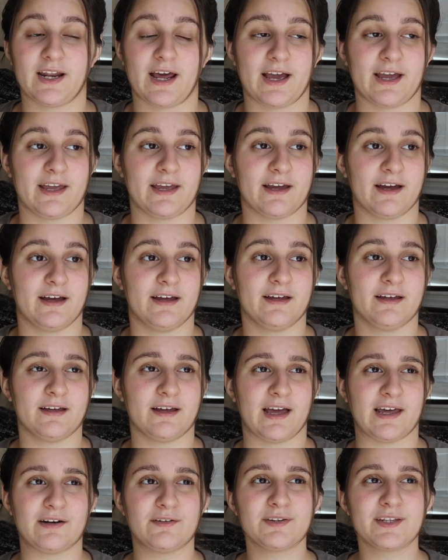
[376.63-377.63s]
I
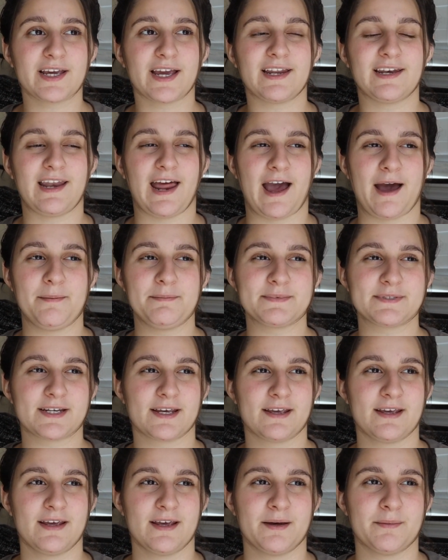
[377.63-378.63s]
don't think I napped,
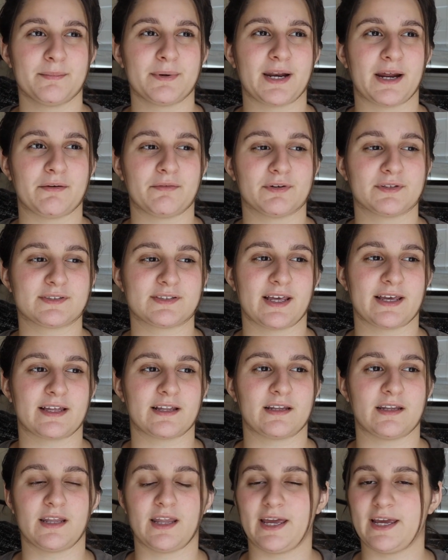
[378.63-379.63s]
but I was
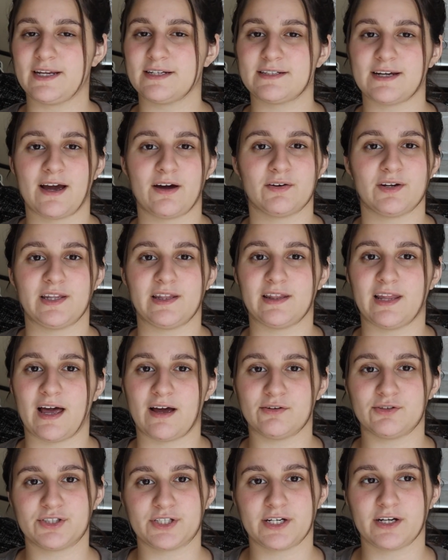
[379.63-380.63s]
like laying down and
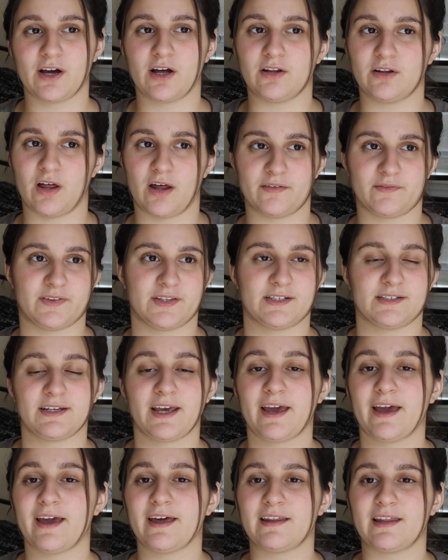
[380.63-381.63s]
lounging a lot of the
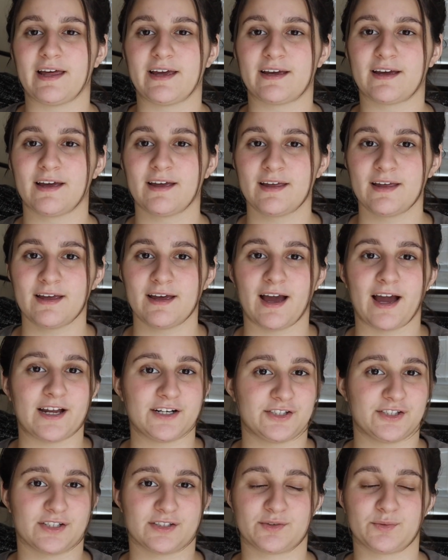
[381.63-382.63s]
day. Like I
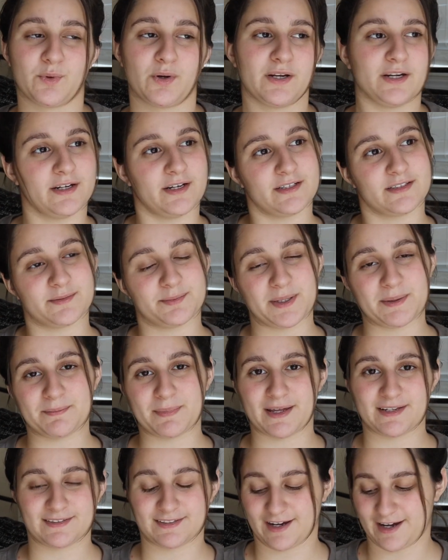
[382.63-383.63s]
just wanted it to be
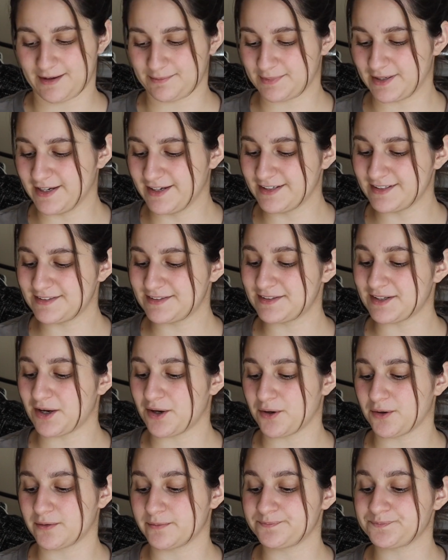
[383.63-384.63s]
bedtime.
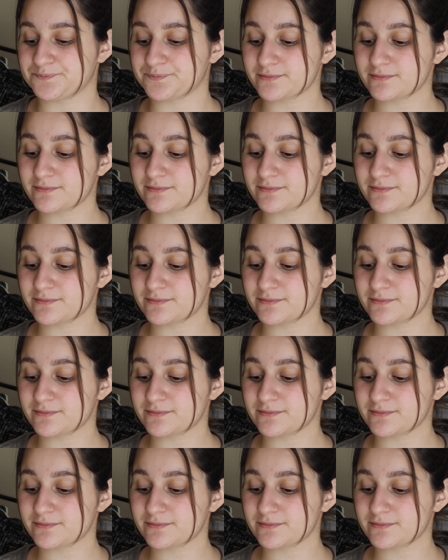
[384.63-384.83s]
So